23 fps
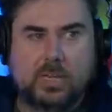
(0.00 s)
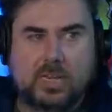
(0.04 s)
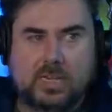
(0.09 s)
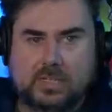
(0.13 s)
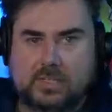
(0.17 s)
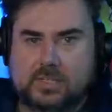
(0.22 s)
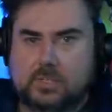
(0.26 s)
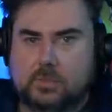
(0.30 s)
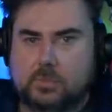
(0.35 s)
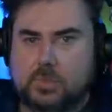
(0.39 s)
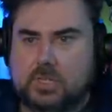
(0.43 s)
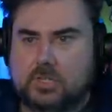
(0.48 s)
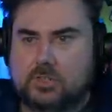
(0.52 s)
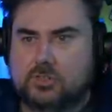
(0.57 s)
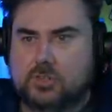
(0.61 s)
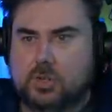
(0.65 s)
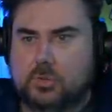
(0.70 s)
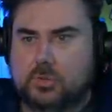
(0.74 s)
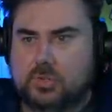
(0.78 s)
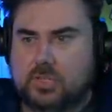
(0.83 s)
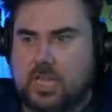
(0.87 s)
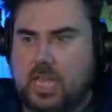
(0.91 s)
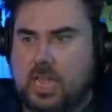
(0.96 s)
minutes that we can
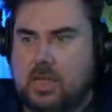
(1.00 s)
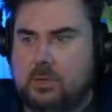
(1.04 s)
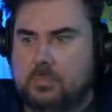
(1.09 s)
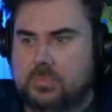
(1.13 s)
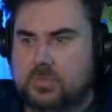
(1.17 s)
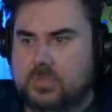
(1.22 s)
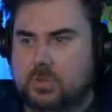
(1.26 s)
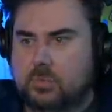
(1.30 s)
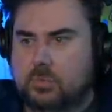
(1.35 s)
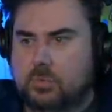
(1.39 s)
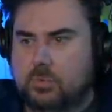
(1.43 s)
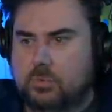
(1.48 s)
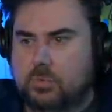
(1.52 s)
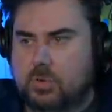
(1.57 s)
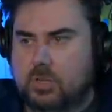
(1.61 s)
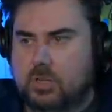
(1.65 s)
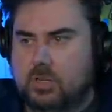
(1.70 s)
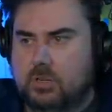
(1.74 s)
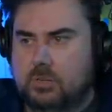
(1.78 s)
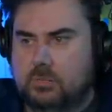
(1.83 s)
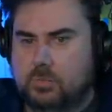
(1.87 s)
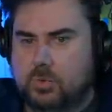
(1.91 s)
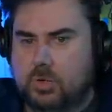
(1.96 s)
show the game. So we're
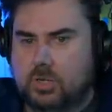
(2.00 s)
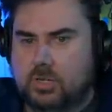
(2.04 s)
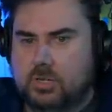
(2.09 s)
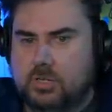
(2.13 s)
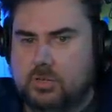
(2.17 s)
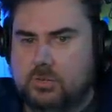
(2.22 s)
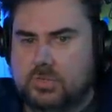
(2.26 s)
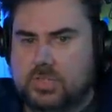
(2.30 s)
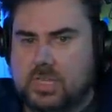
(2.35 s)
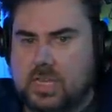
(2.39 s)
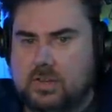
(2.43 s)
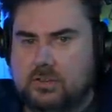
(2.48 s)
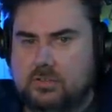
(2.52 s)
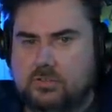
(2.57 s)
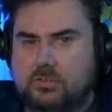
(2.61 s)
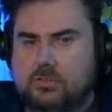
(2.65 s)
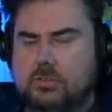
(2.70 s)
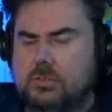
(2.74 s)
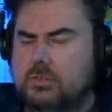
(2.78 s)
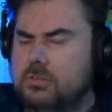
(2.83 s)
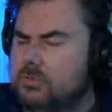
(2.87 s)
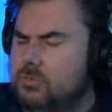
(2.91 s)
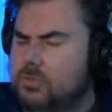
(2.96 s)
gonna use
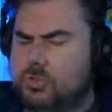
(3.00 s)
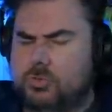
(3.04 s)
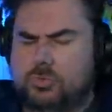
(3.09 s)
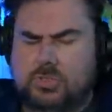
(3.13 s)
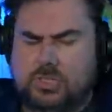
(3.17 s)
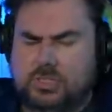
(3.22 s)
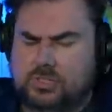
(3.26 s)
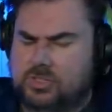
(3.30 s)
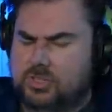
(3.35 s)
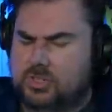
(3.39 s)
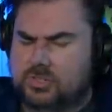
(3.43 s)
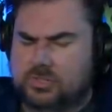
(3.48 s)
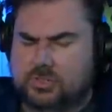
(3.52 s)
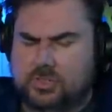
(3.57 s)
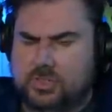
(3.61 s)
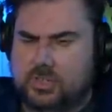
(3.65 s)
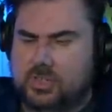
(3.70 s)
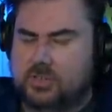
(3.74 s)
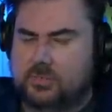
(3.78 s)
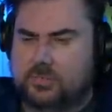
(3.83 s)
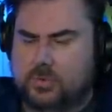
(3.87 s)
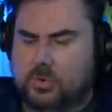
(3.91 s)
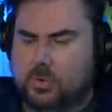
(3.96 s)
that
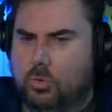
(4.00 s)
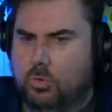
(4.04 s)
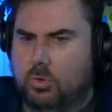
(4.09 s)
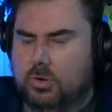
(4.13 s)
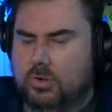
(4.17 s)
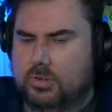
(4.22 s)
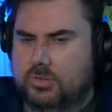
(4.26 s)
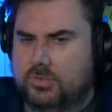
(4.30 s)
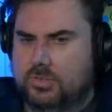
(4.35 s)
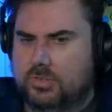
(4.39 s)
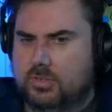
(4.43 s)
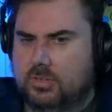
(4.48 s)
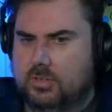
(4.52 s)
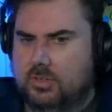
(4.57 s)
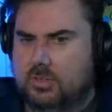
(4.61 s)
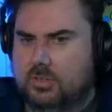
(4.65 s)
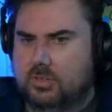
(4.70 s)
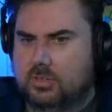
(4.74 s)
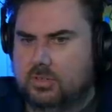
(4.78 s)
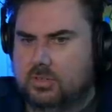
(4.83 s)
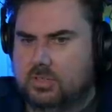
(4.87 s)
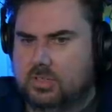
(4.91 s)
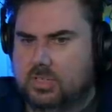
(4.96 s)
judiciously, of course,
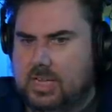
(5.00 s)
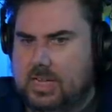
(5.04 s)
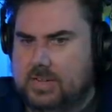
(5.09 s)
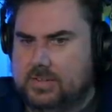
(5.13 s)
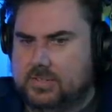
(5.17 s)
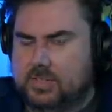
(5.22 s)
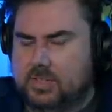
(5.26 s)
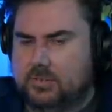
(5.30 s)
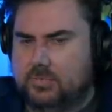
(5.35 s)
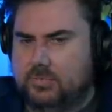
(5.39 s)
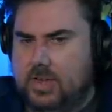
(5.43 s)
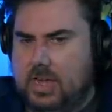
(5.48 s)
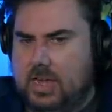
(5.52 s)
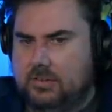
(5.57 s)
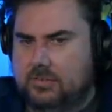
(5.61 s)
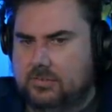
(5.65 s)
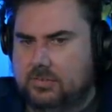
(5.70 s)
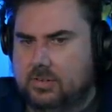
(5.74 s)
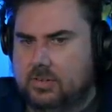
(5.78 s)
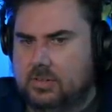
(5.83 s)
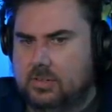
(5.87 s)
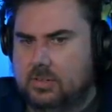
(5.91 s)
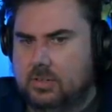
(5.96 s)
in classic
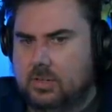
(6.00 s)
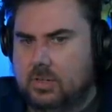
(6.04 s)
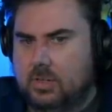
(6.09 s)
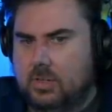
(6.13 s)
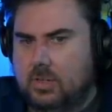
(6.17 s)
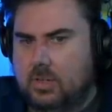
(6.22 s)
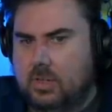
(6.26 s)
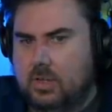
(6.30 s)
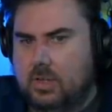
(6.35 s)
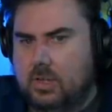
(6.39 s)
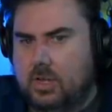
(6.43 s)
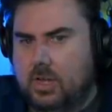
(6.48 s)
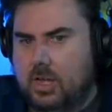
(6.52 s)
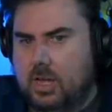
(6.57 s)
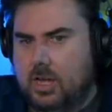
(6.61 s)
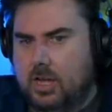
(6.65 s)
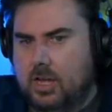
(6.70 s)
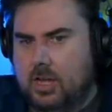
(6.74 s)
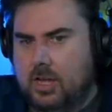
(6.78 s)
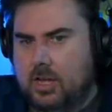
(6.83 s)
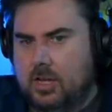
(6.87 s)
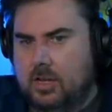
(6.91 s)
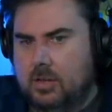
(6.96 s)
fashion.
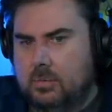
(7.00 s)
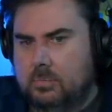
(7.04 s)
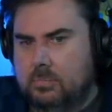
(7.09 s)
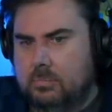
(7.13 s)
But